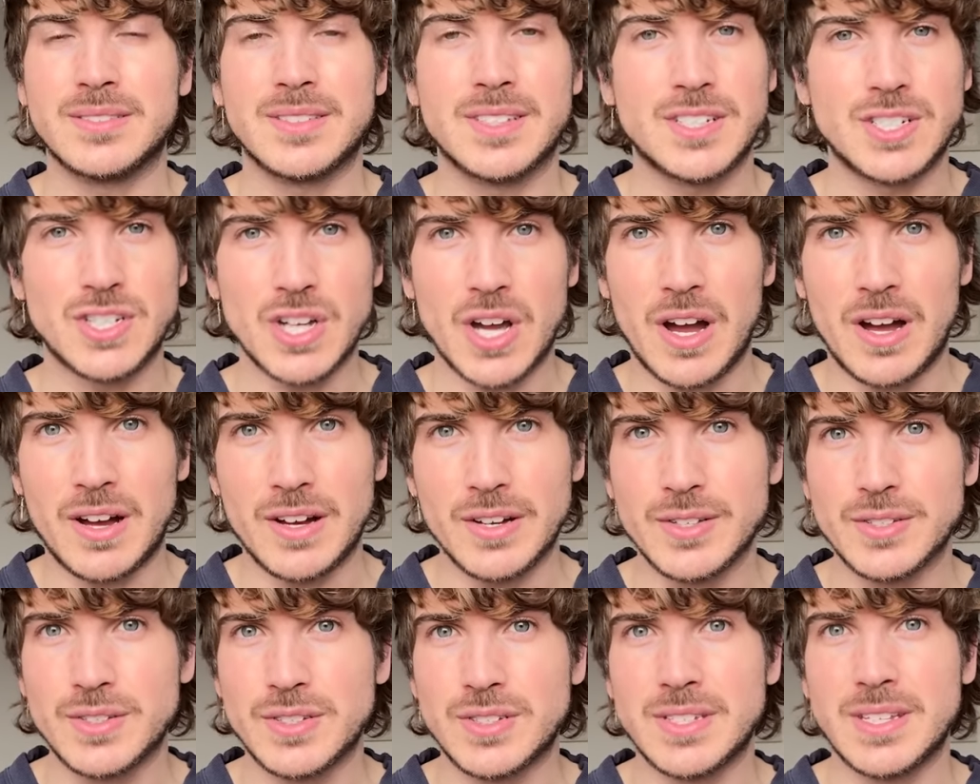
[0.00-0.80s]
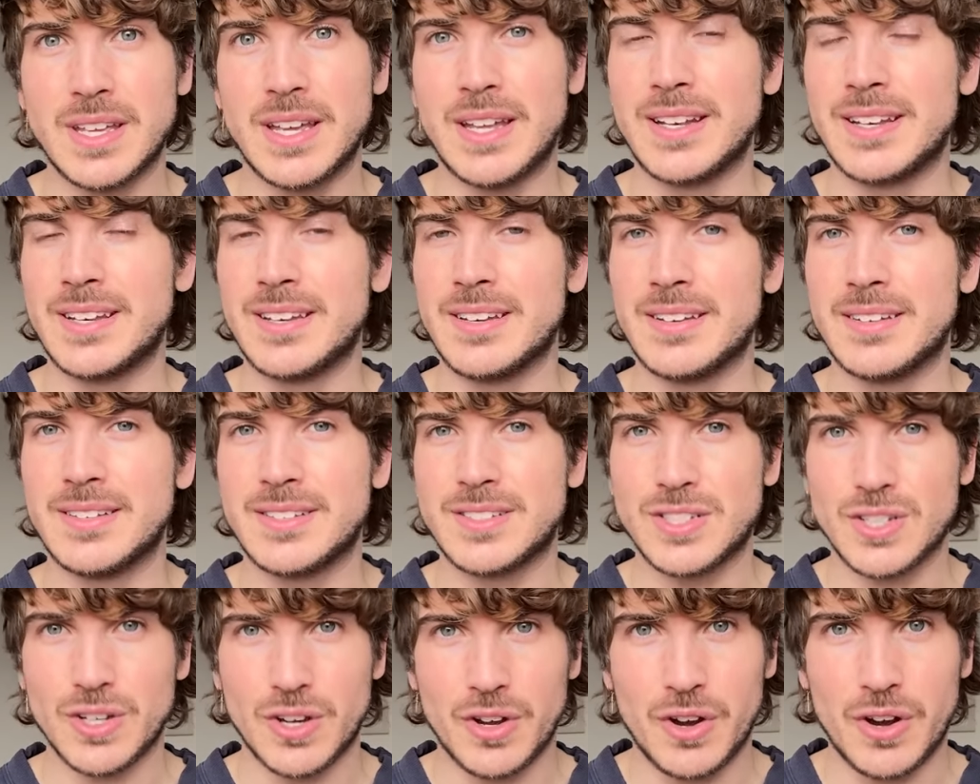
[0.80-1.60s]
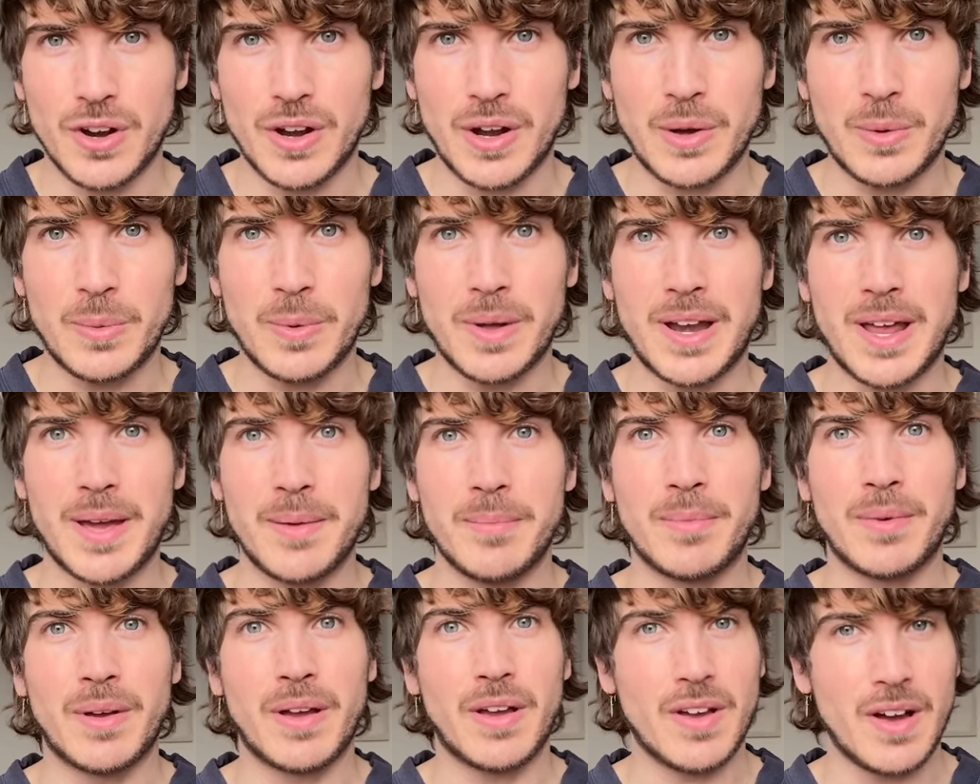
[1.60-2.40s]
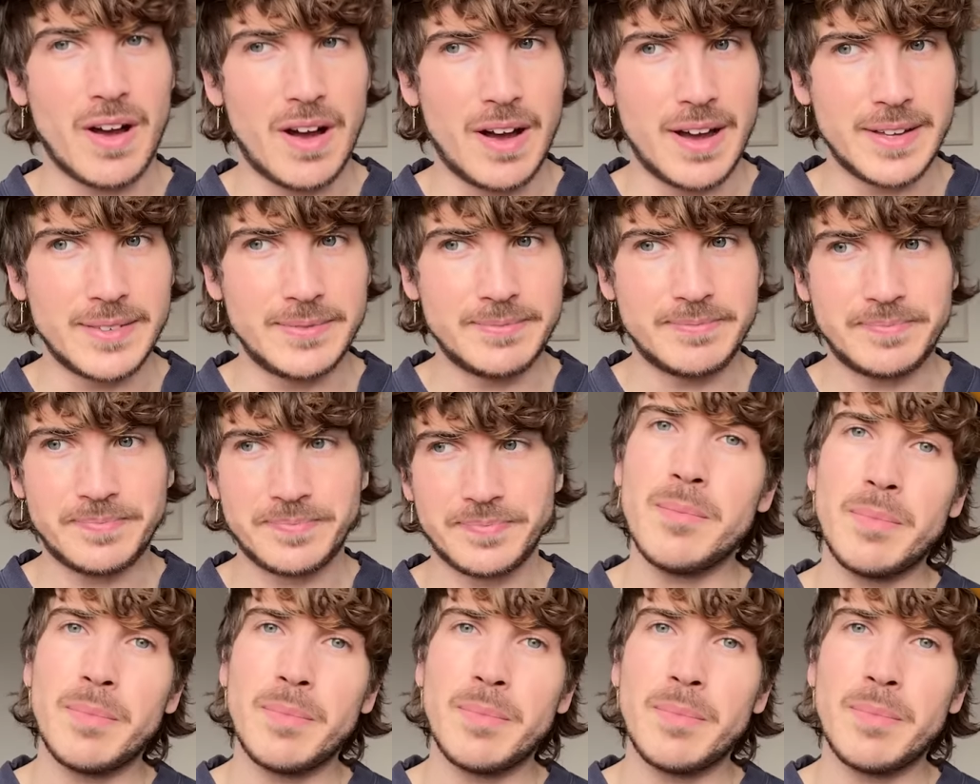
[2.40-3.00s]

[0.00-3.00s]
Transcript: the dogs and Sakura when I'm gone.